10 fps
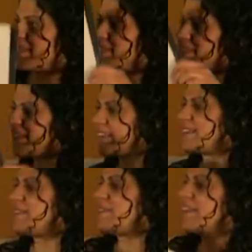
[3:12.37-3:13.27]

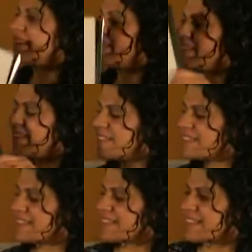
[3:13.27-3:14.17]
Wiggle,
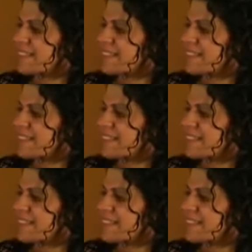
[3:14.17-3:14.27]
wiggle.